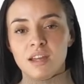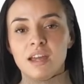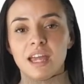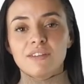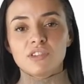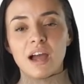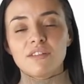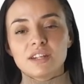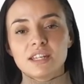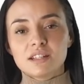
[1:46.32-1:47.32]
If you have
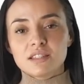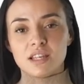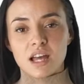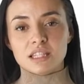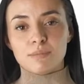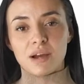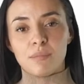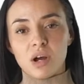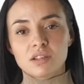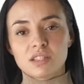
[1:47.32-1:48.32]
any concerns about
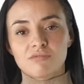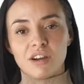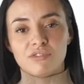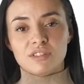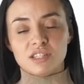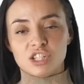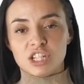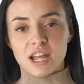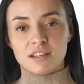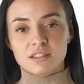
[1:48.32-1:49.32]
passing referencing
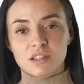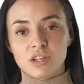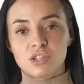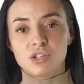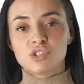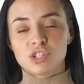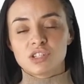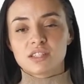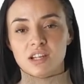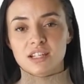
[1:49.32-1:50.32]
checks, you should
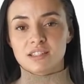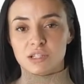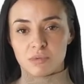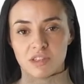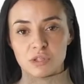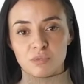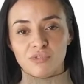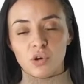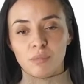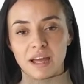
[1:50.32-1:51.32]
discuss this with us
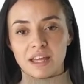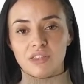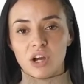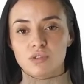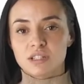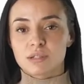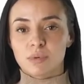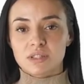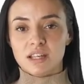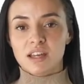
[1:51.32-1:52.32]
before paying the holding
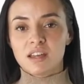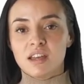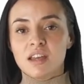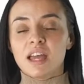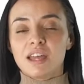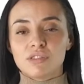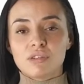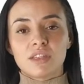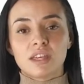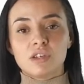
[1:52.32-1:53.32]
deposit if you
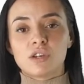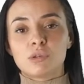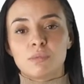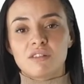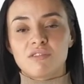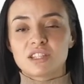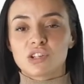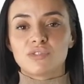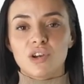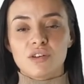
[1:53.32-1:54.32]
think you could be at risk
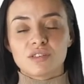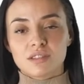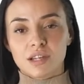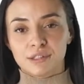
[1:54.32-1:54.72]
of loss.